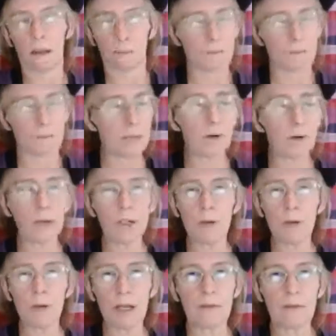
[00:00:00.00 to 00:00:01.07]
People are
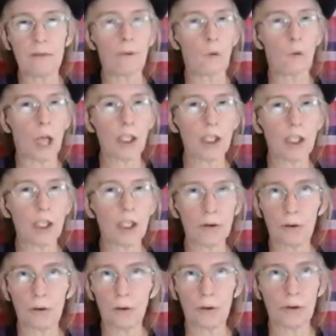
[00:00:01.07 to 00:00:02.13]
smart enough to watch
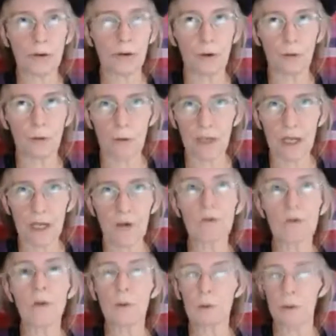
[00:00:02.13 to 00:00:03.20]
your, your
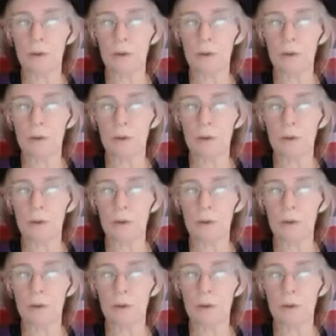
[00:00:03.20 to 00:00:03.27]
videos,